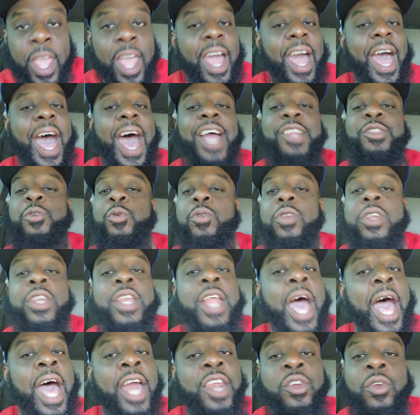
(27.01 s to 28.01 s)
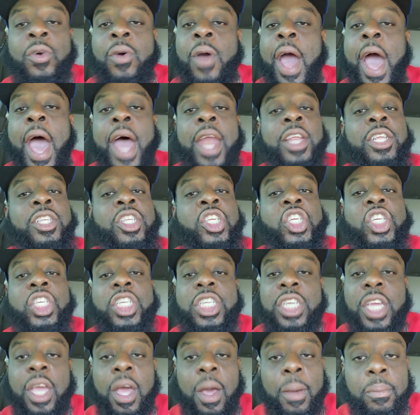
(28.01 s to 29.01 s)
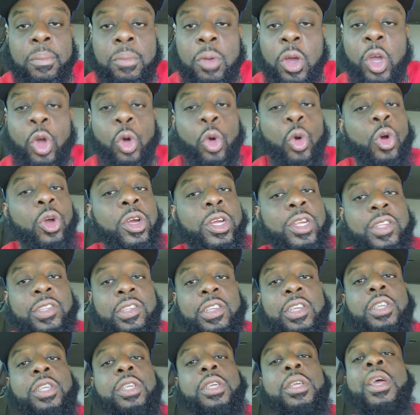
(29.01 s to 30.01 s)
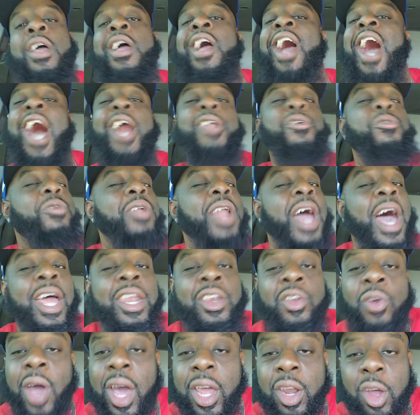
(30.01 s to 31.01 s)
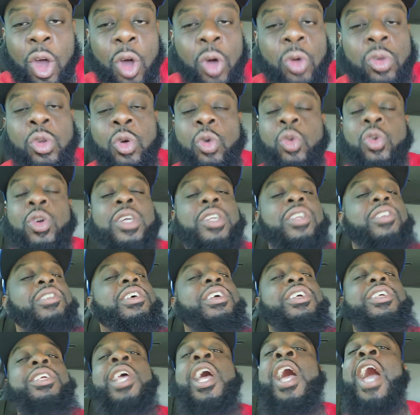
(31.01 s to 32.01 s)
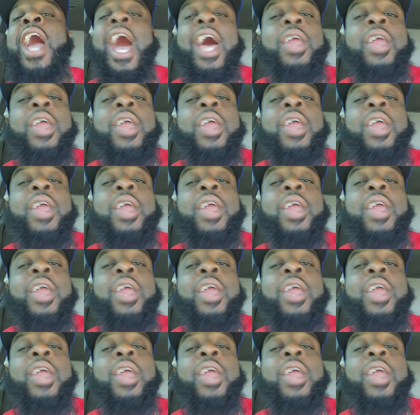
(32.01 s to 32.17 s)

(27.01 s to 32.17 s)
I do not know how to GM an organization. I do not know how to own an organization.